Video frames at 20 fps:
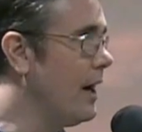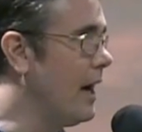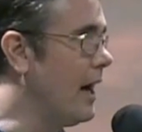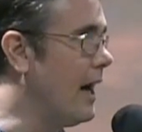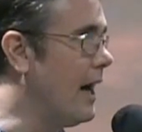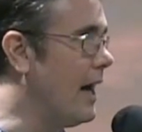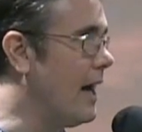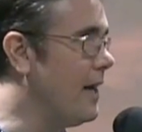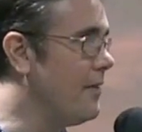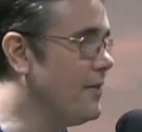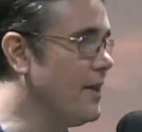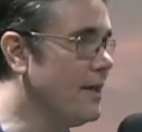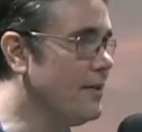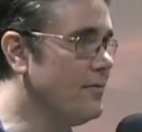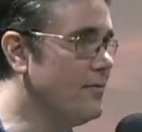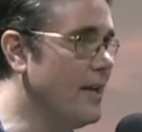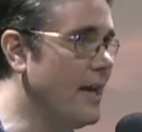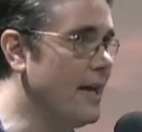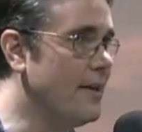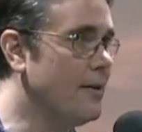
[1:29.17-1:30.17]

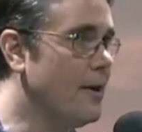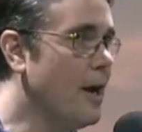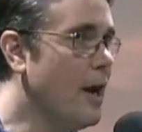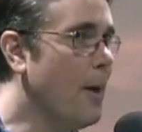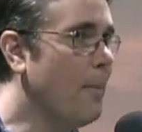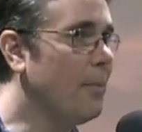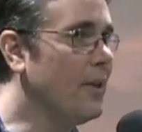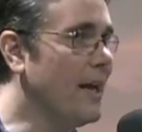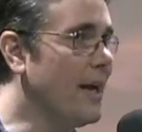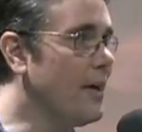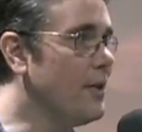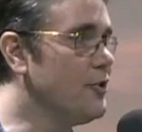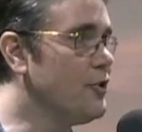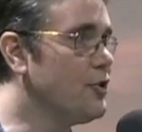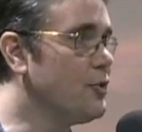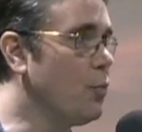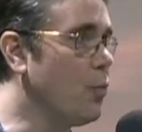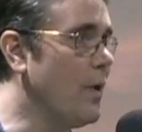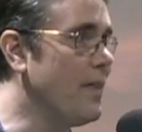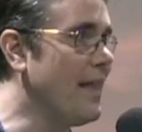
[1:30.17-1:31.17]
that
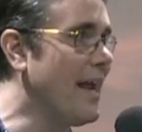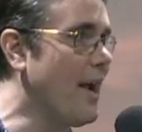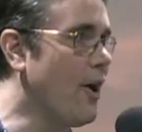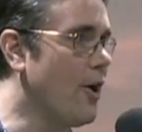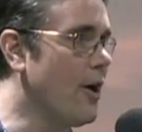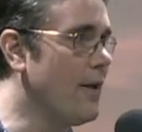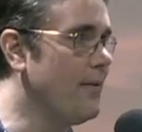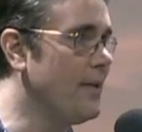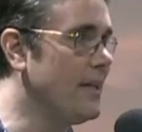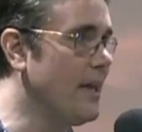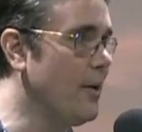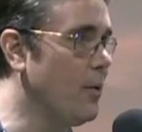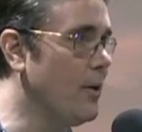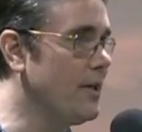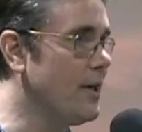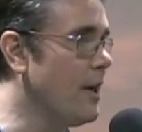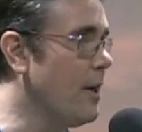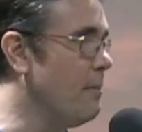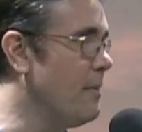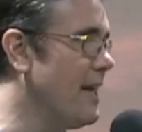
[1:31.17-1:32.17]
players, when they heard of it, they
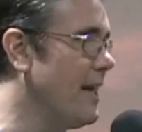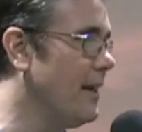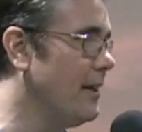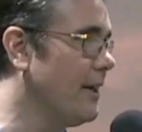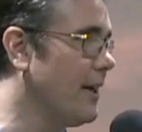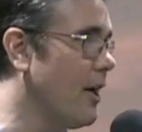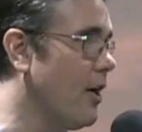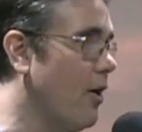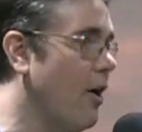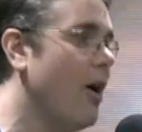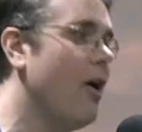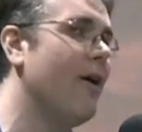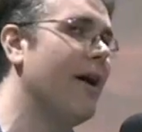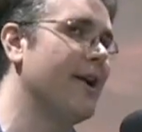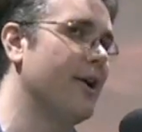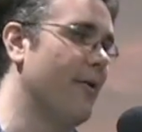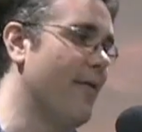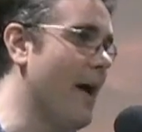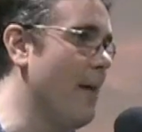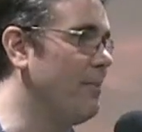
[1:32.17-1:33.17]
wouldn't immediately go, "Oh, I
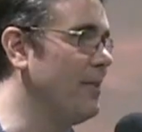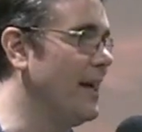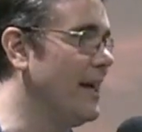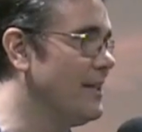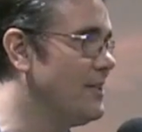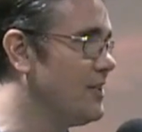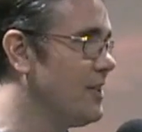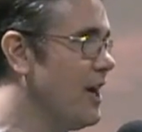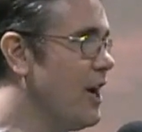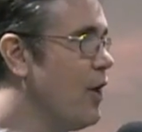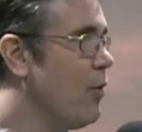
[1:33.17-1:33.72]
know that place."